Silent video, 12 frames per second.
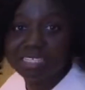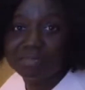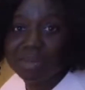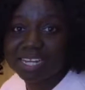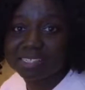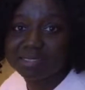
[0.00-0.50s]

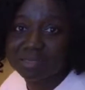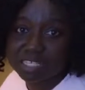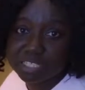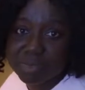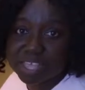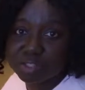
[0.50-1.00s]
but
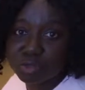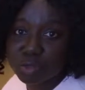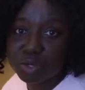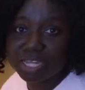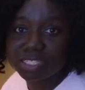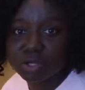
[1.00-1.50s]
it's best to
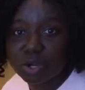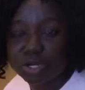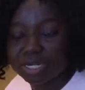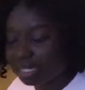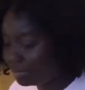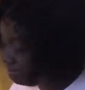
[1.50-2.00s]
cook it on
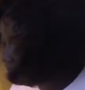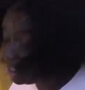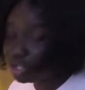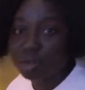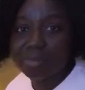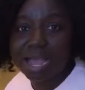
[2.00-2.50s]

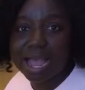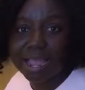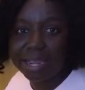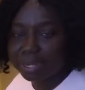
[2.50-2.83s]
medium high.